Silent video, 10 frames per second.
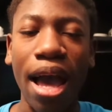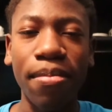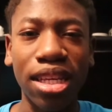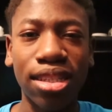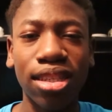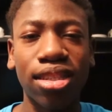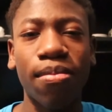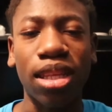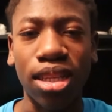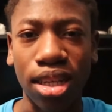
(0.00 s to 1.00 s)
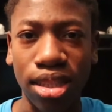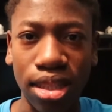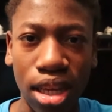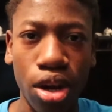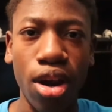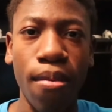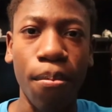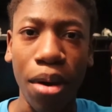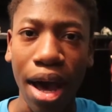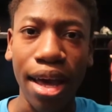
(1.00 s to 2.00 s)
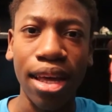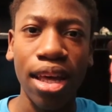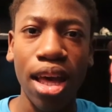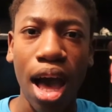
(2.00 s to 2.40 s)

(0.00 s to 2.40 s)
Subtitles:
I mean, it's still something to consider, but